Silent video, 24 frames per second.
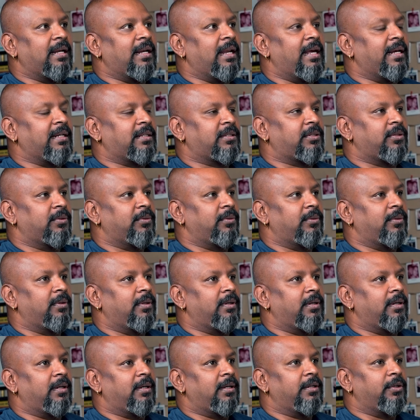I like
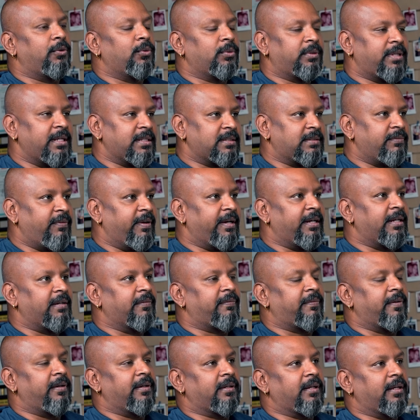to do things very
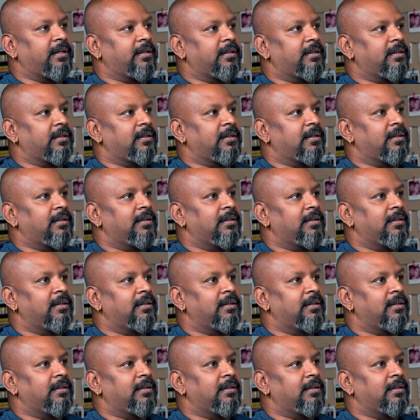different. And